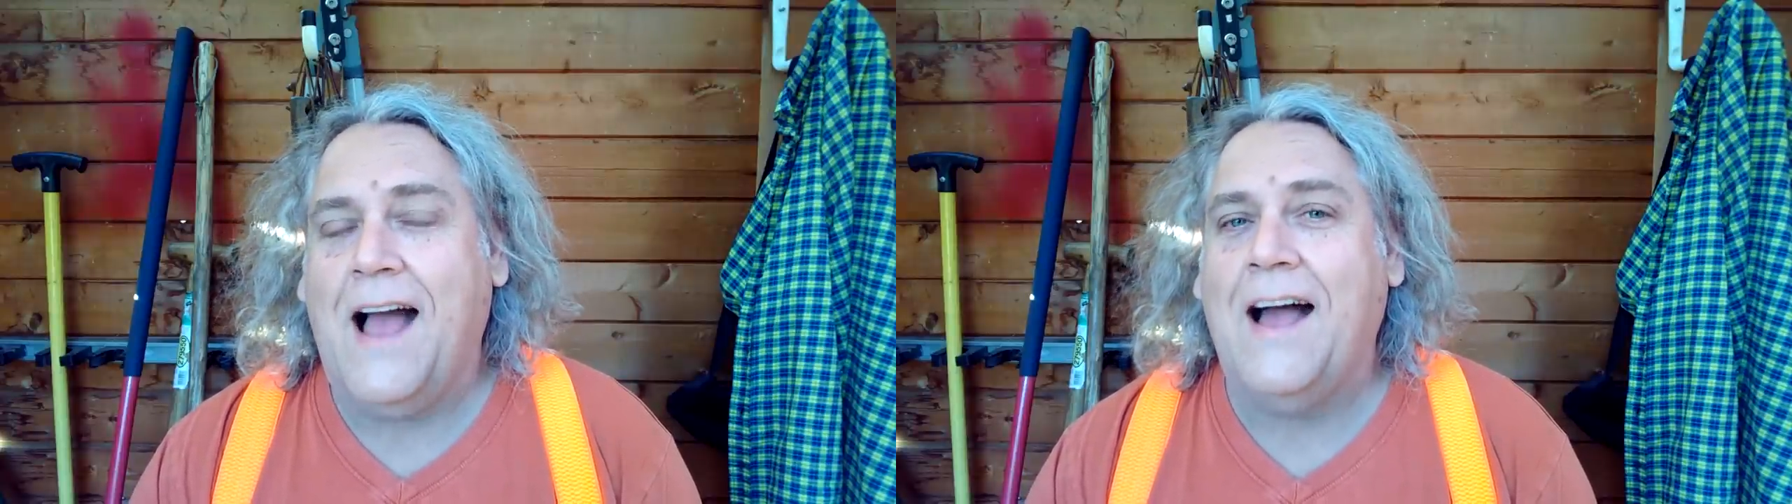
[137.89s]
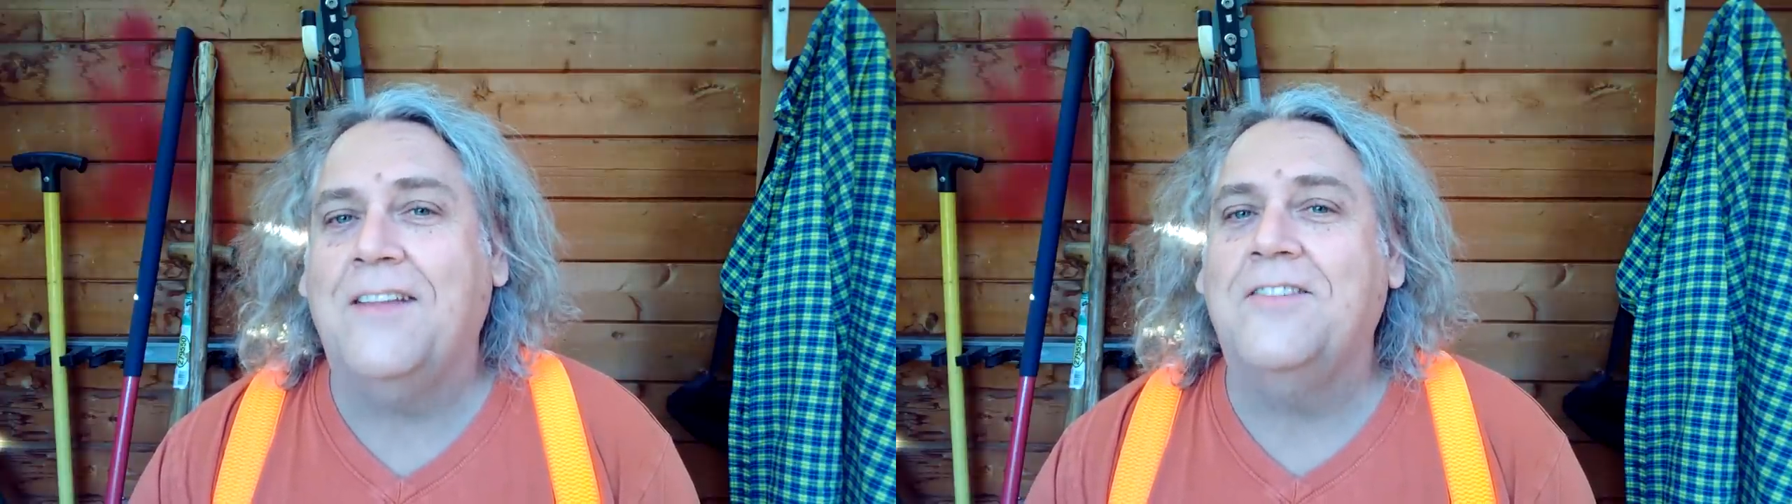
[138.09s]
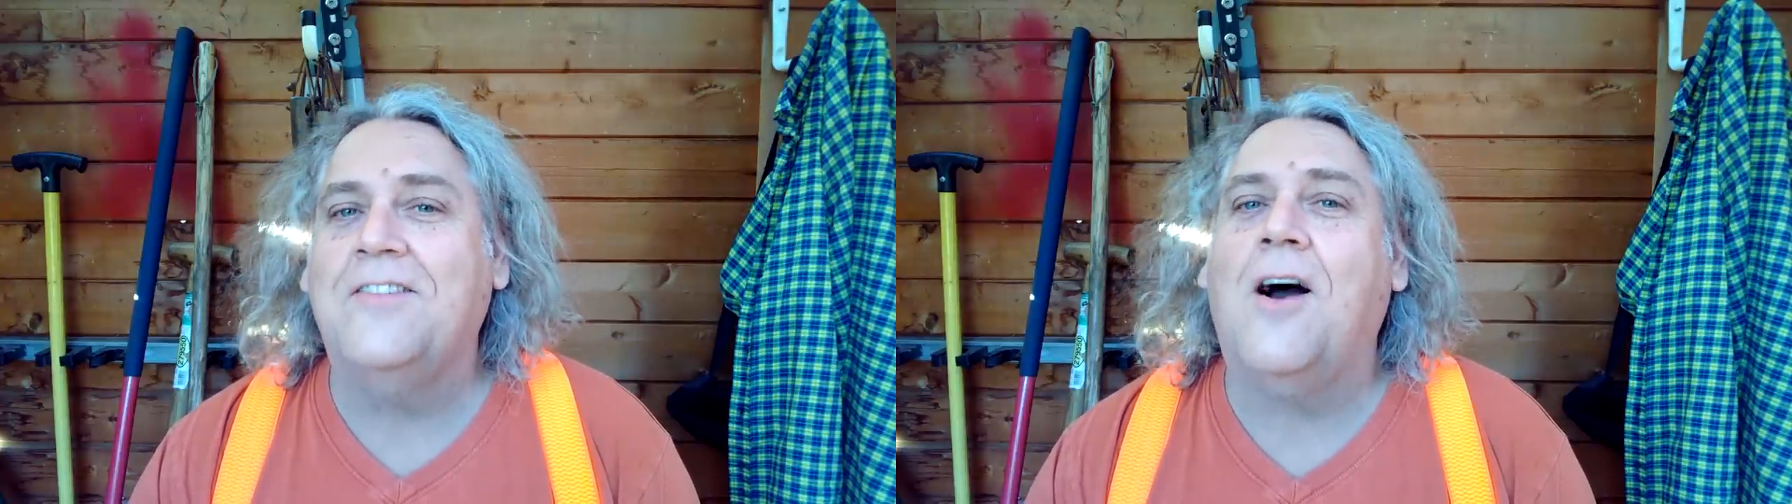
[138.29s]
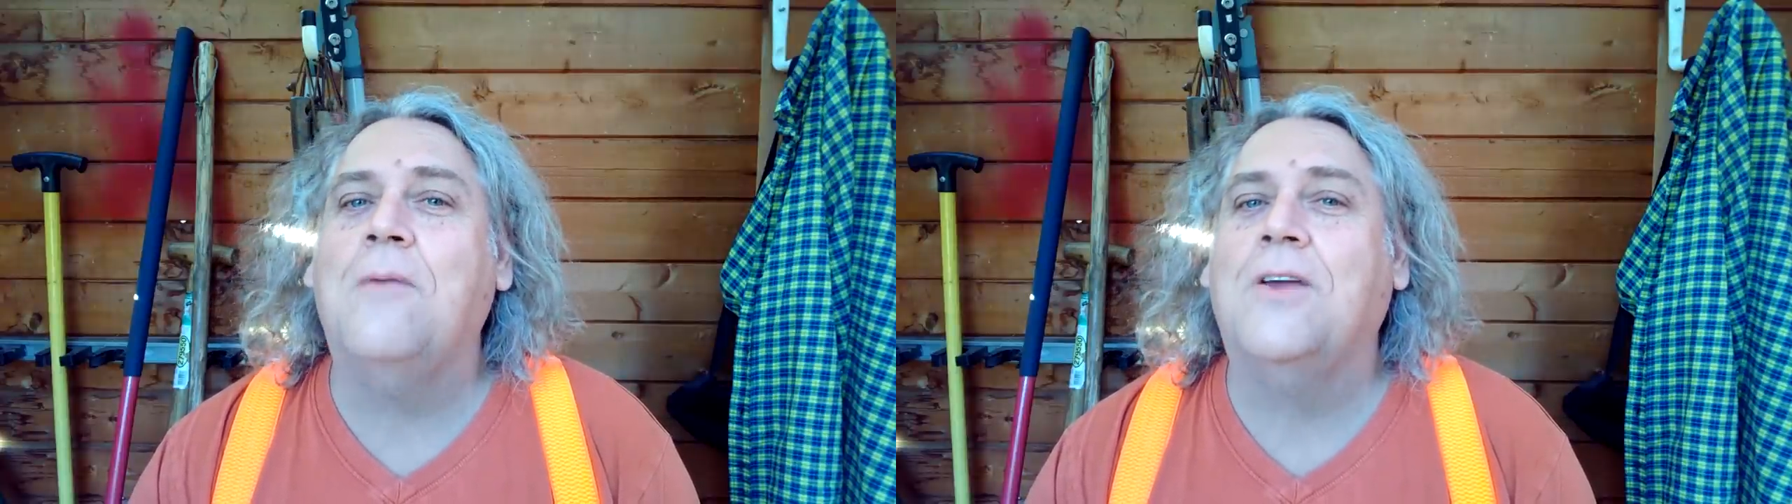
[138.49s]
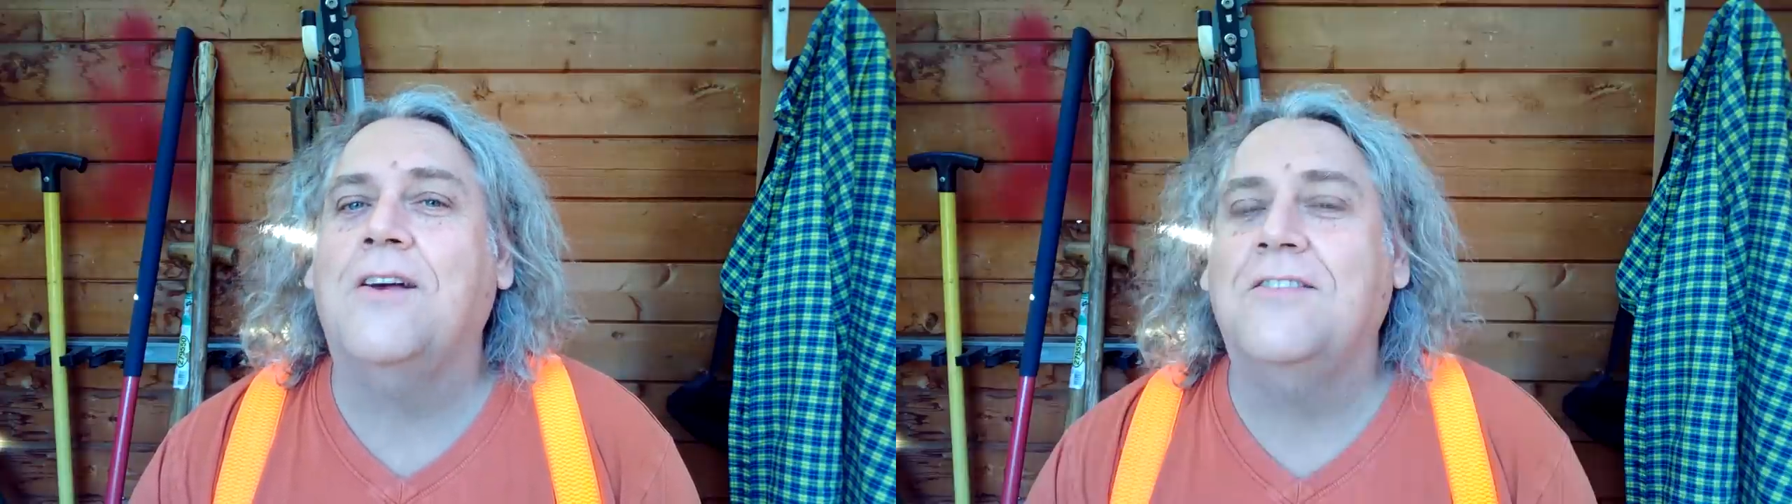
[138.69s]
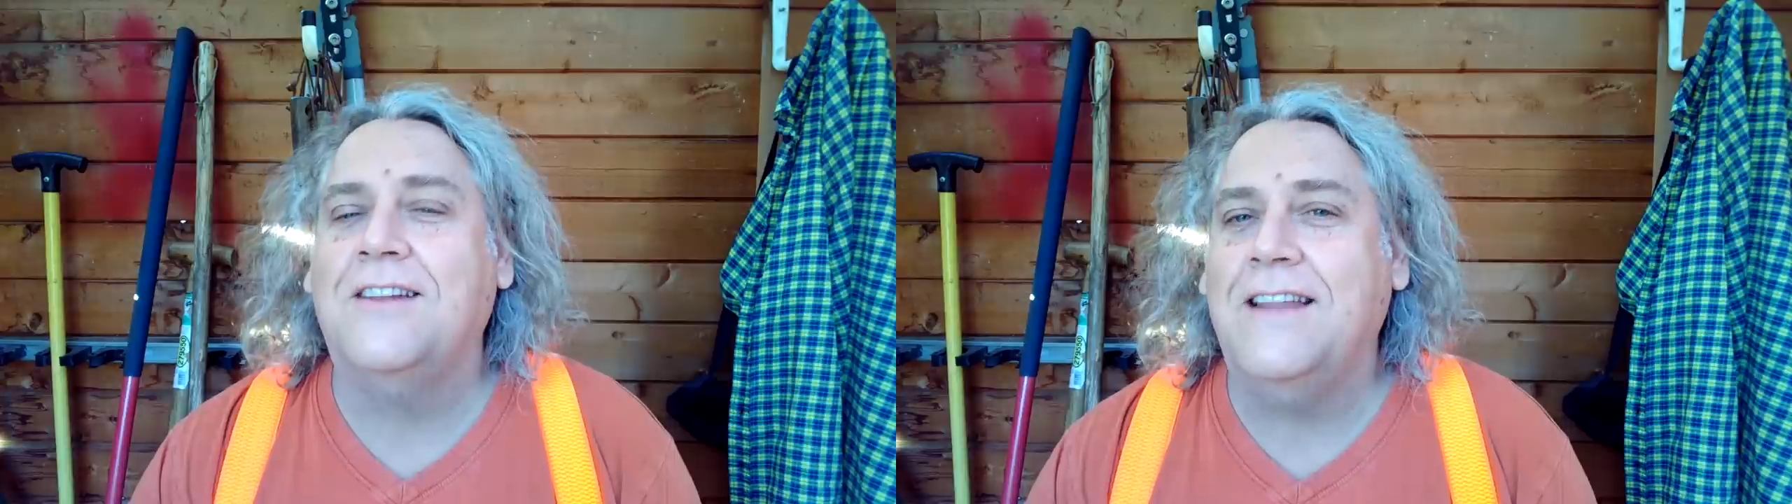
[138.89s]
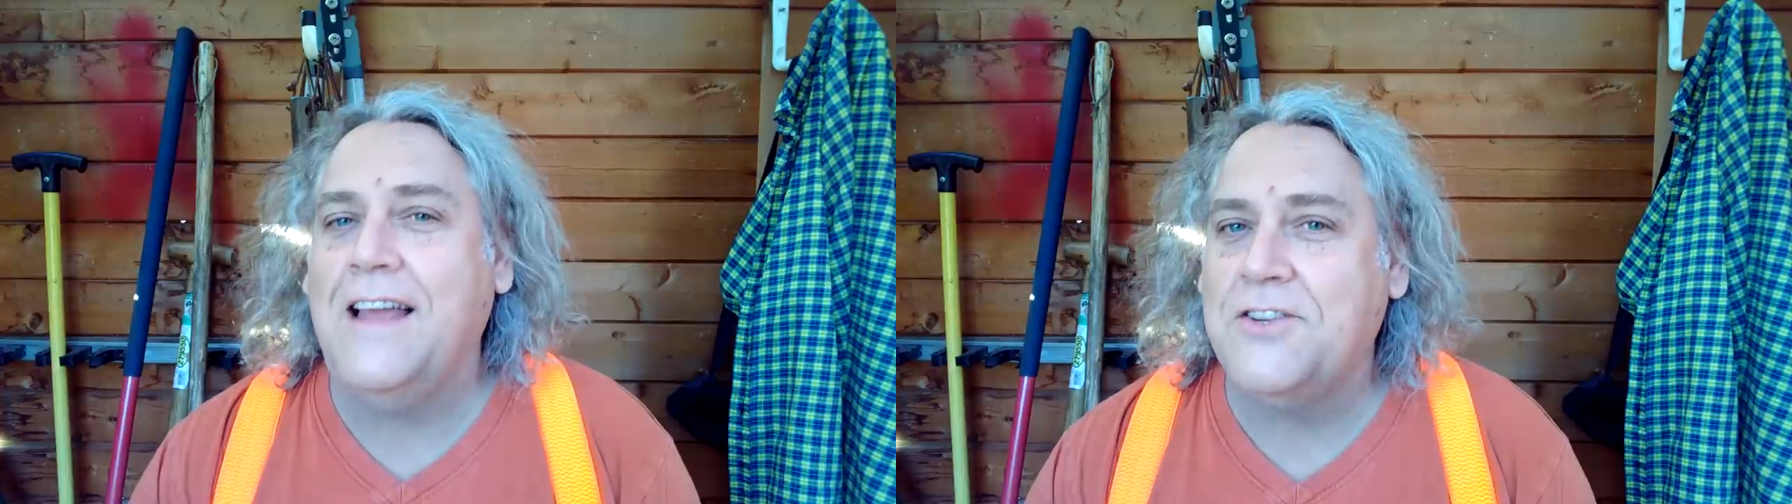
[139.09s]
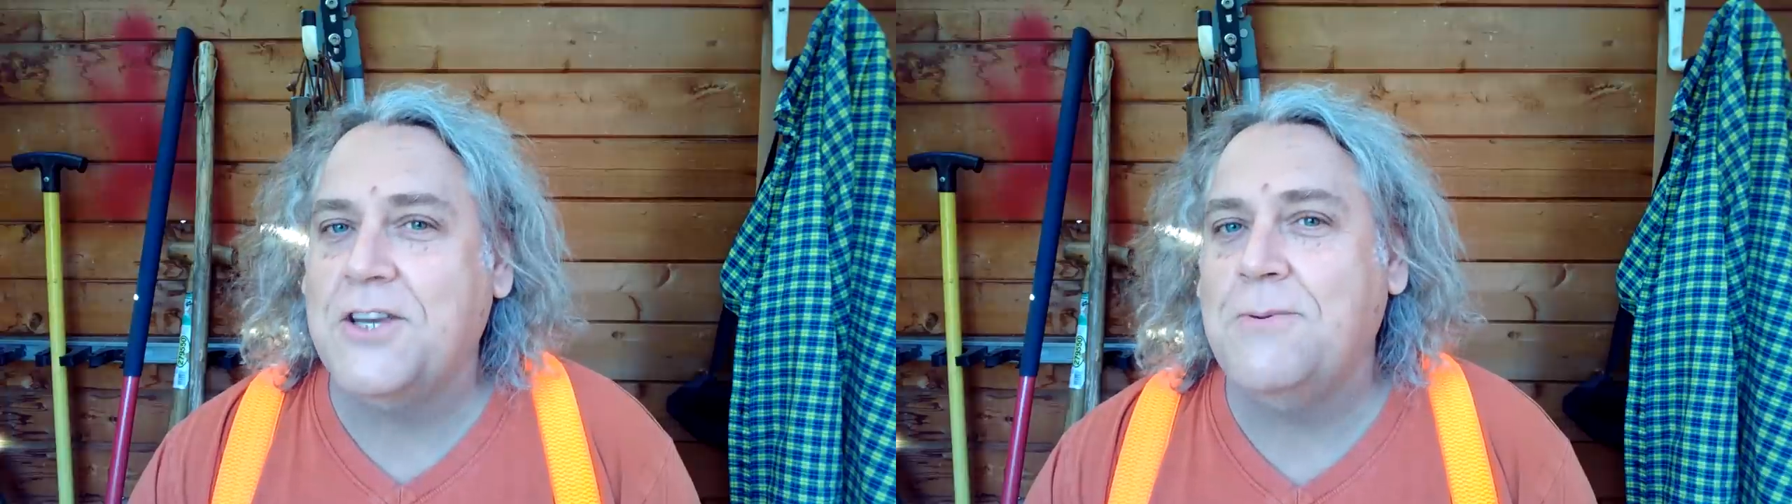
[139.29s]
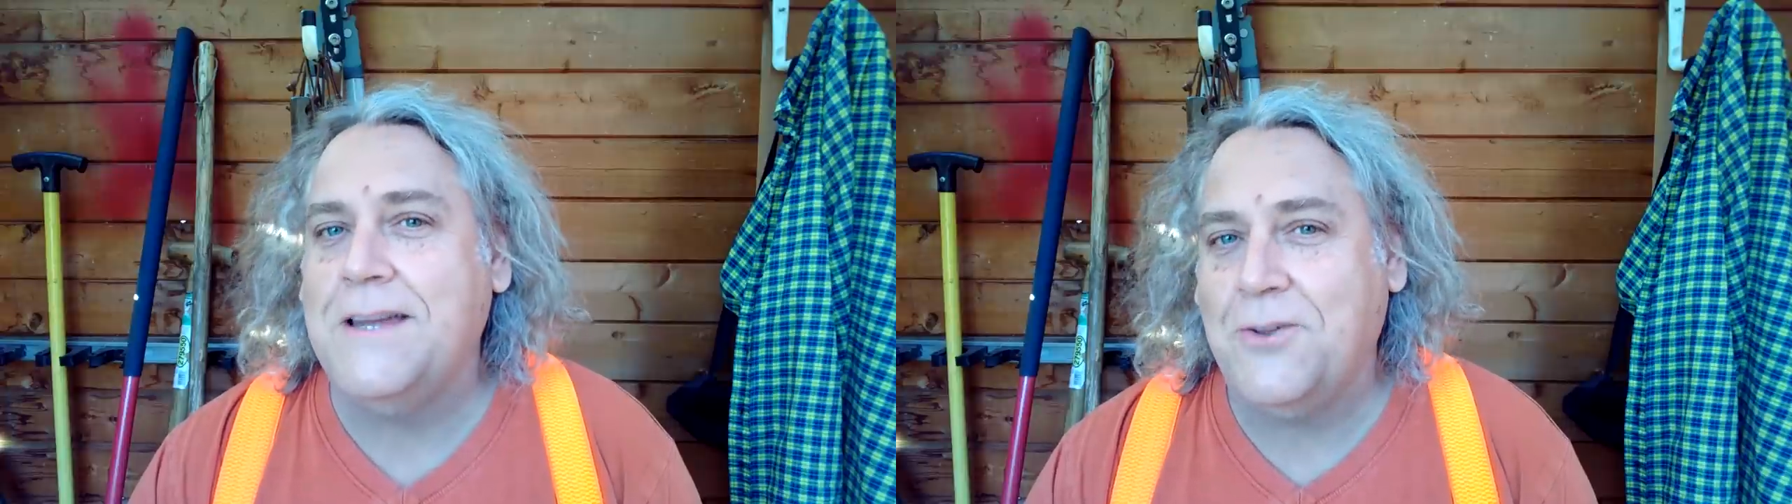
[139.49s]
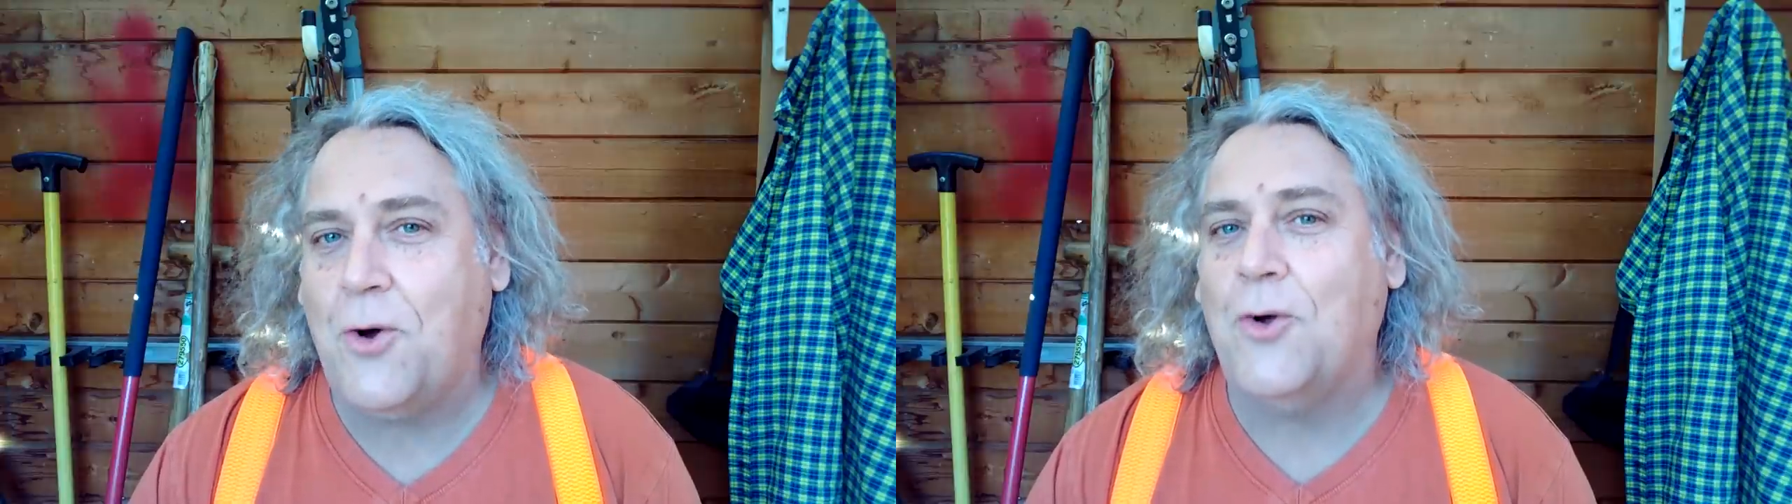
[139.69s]
And I'm going to let you
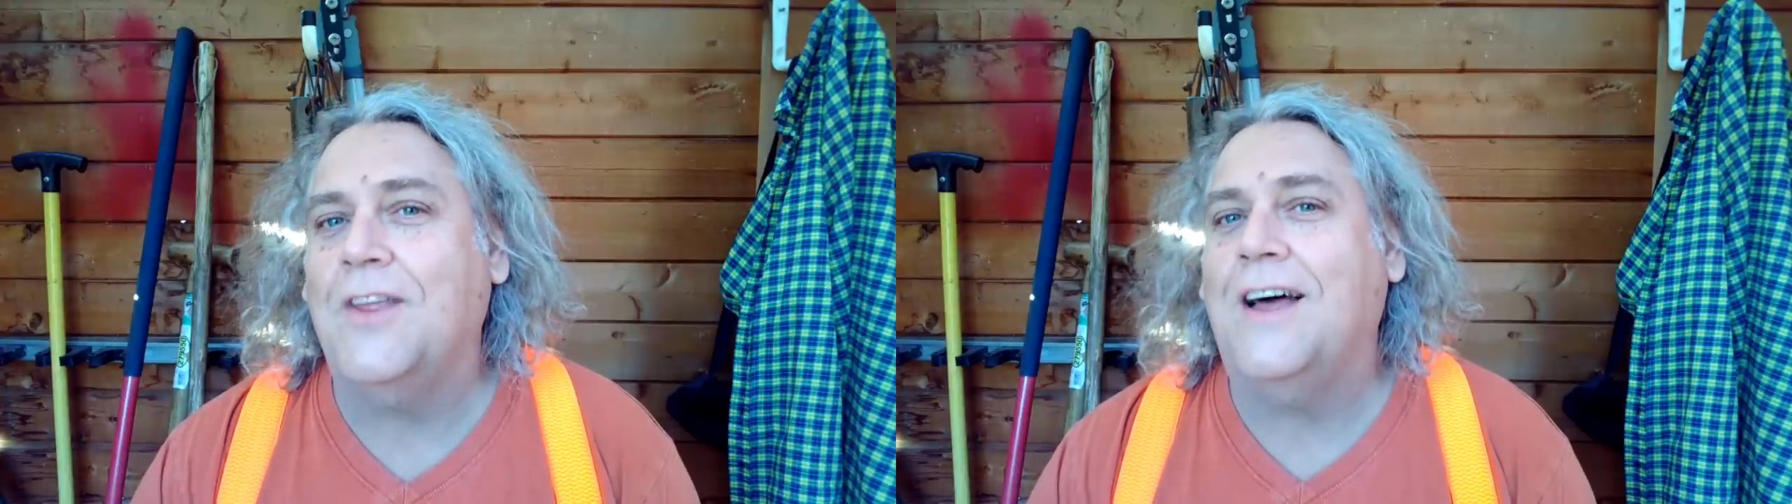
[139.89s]
in on